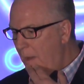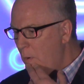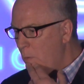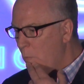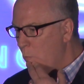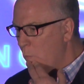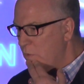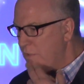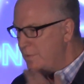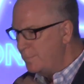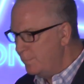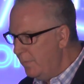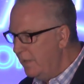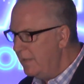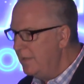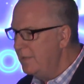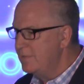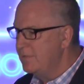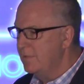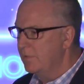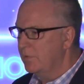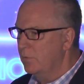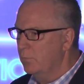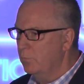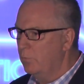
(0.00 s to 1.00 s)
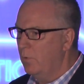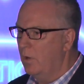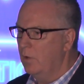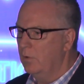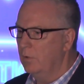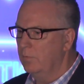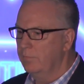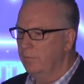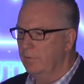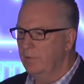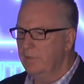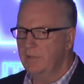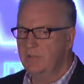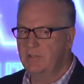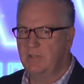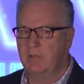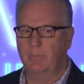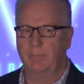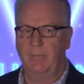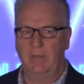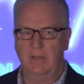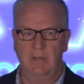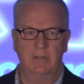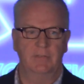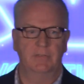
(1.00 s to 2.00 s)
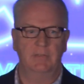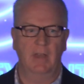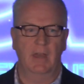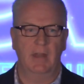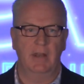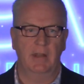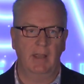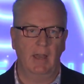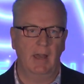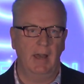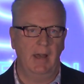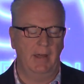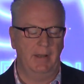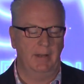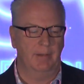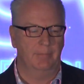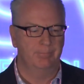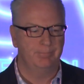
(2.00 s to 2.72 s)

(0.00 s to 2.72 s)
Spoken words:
which means that the role of leadership is getting harder.